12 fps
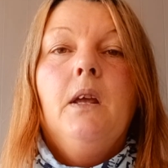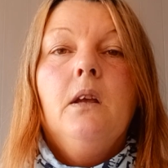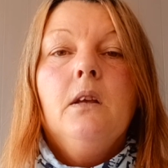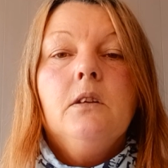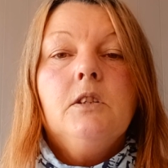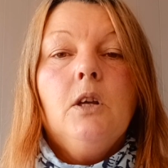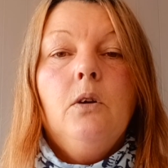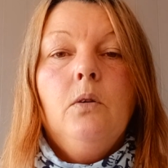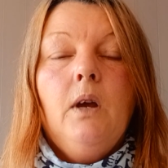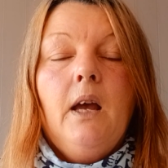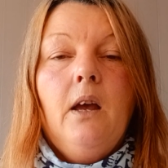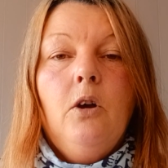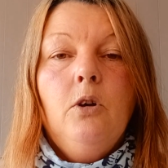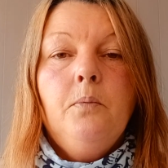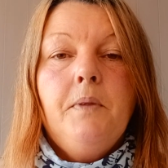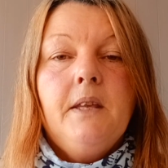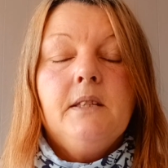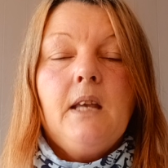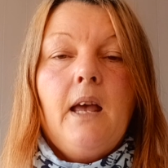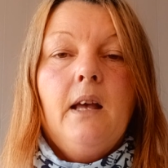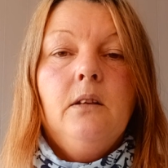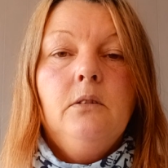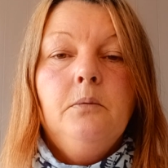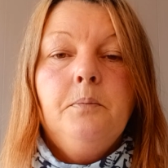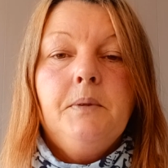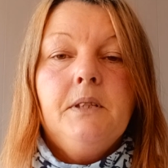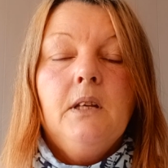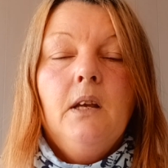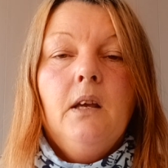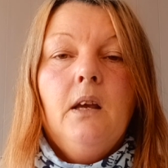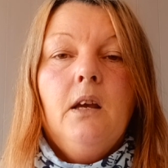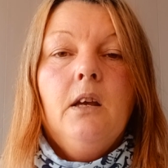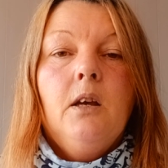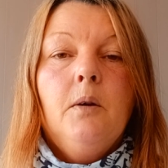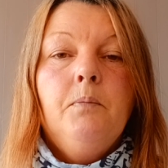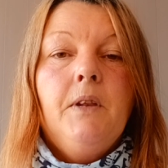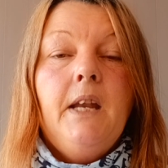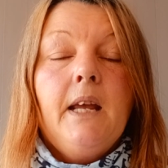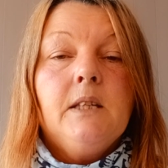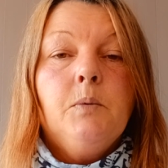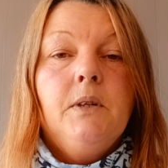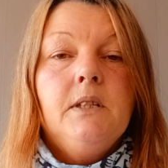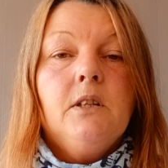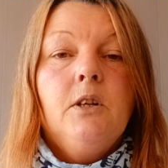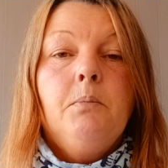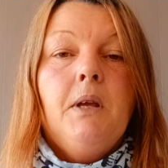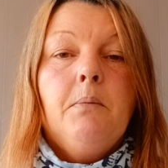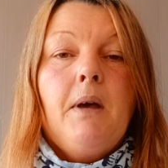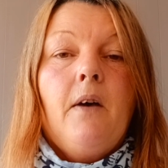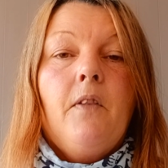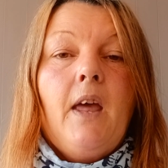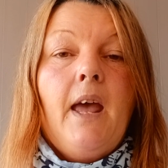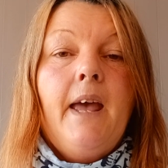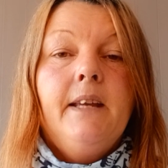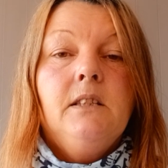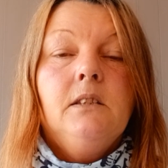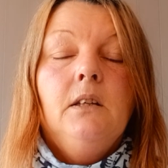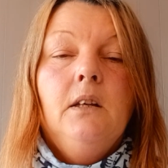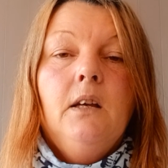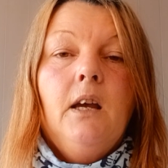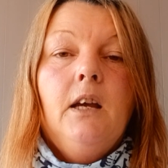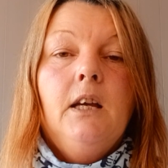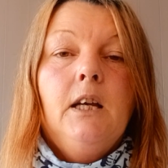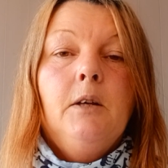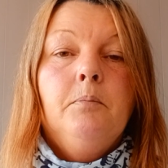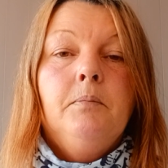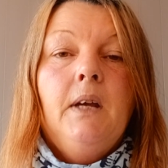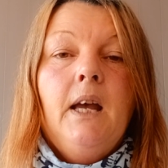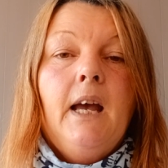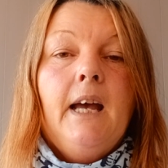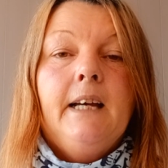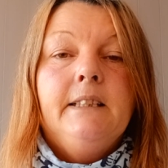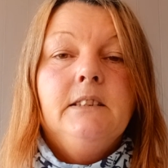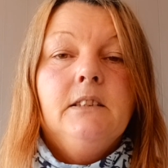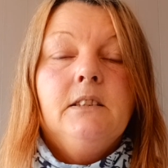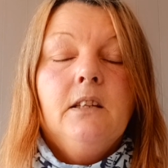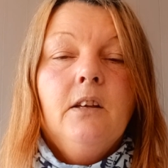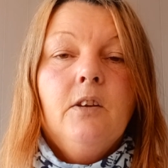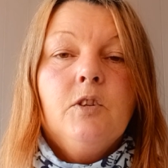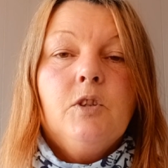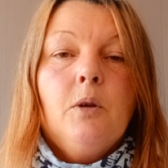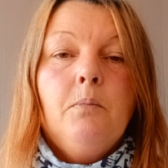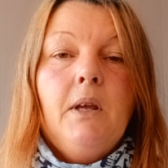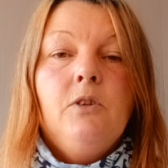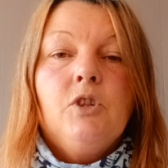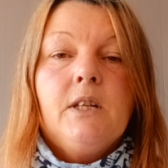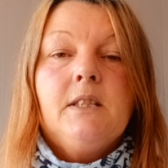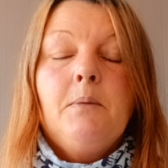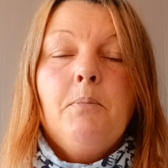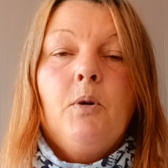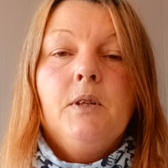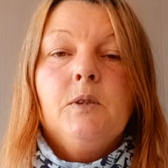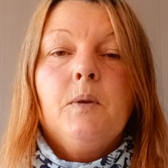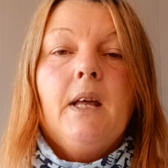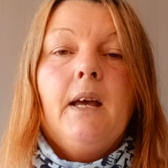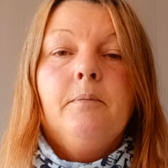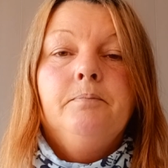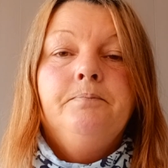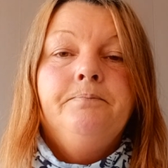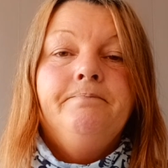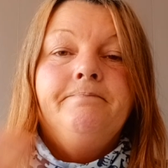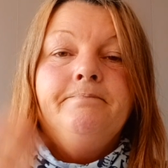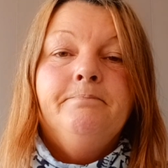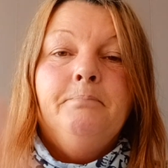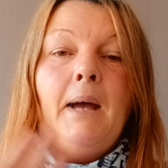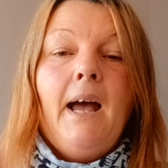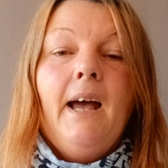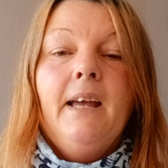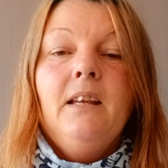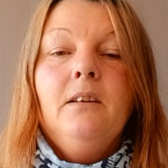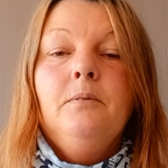So I hope this helps. The next one is going to be about the head, and some interesting points with that. Bye.